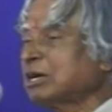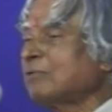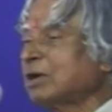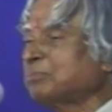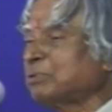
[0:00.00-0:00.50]

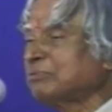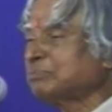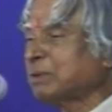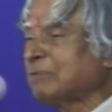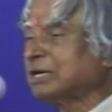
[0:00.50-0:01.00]
megawatt
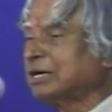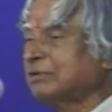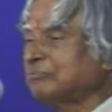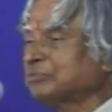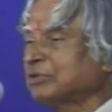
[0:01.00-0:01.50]
power
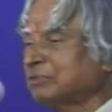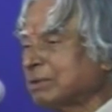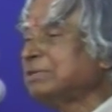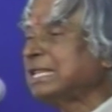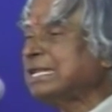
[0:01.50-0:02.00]

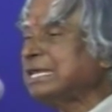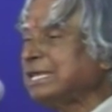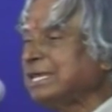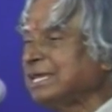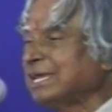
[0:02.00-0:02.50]
from
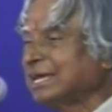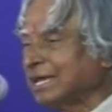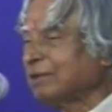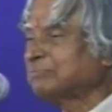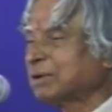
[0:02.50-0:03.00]
Delhi,
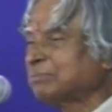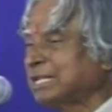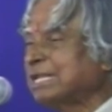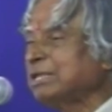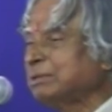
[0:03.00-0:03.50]

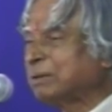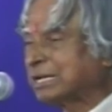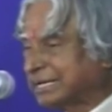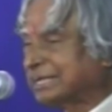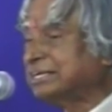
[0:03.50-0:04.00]

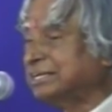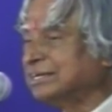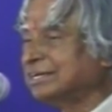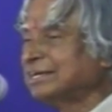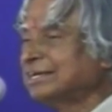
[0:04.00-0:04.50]
grid.
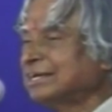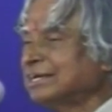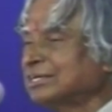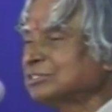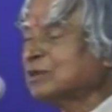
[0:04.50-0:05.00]

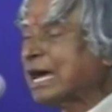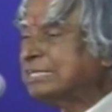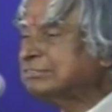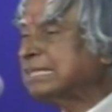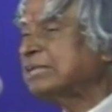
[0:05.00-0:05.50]
So
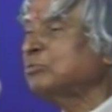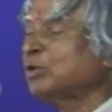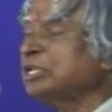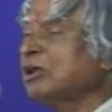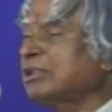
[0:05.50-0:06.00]
I said,
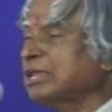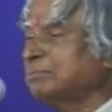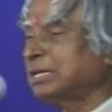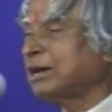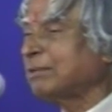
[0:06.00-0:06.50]
why not
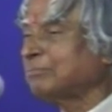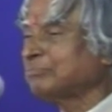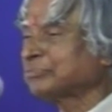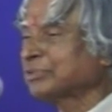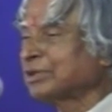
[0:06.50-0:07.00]
I become
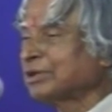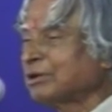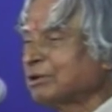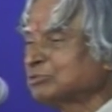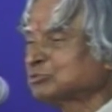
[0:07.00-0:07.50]

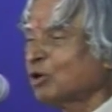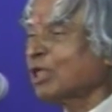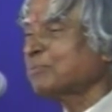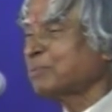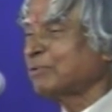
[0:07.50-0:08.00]

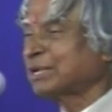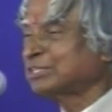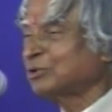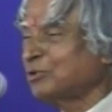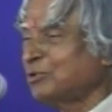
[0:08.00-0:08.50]
solar power?
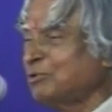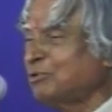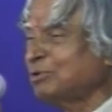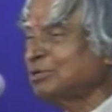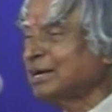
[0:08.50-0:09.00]
The
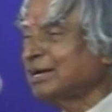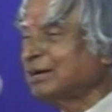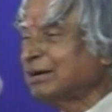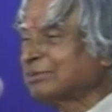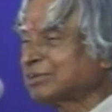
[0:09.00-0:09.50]
whole
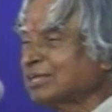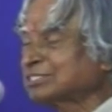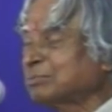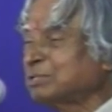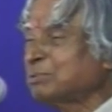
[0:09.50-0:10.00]

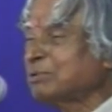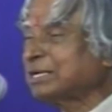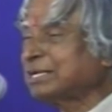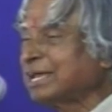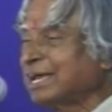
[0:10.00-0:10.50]
Rashtrapati
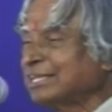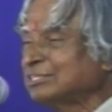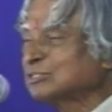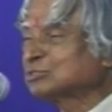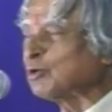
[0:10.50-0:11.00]
Bhavan
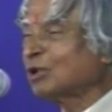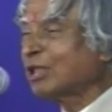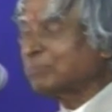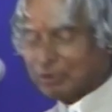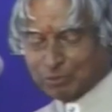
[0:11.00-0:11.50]
is a
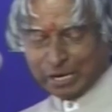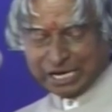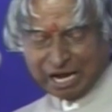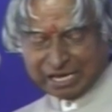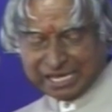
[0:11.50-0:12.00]
solar power.
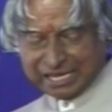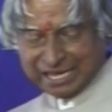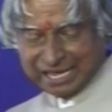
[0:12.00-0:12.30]
Why not I,